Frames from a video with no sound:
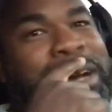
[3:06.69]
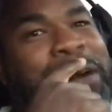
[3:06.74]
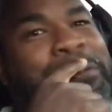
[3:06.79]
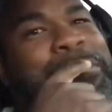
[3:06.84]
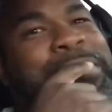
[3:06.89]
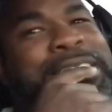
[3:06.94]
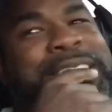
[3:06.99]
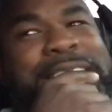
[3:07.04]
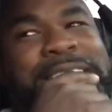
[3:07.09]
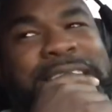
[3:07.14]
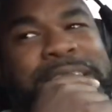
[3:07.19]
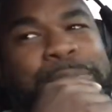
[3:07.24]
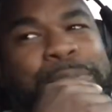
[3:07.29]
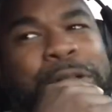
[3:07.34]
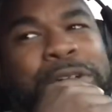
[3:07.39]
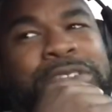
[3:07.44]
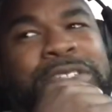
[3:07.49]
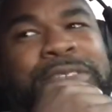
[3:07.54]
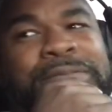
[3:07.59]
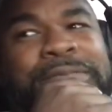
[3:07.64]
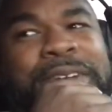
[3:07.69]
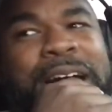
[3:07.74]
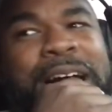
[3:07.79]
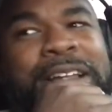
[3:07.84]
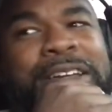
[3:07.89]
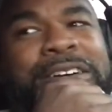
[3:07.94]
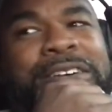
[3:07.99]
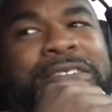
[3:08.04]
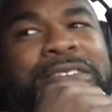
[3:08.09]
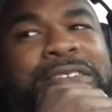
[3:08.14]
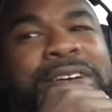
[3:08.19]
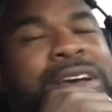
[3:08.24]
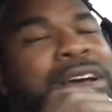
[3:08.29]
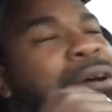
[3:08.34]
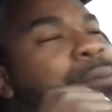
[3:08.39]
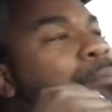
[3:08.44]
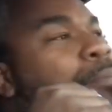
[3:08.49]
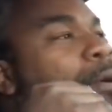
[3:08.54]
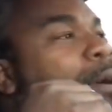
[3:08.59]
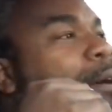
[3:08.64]
to, i wouldn't say supposed to follow
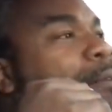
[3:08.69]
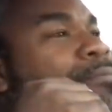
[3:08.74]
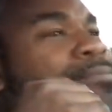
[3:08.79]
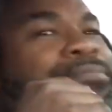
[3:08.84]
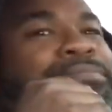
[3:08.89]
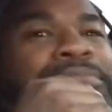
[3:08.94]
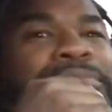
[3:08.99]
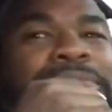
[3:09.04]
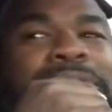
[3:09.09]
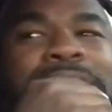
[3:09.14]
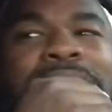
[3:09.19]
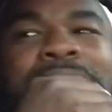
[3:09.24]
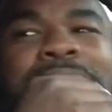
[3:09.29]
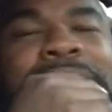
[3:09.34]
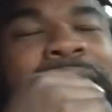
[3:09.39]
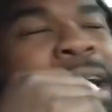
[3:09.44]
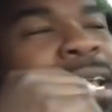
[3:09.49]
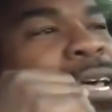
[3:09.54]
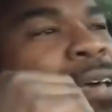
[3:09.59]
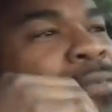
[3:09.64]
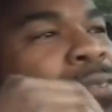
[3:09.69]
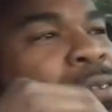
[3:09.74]
but that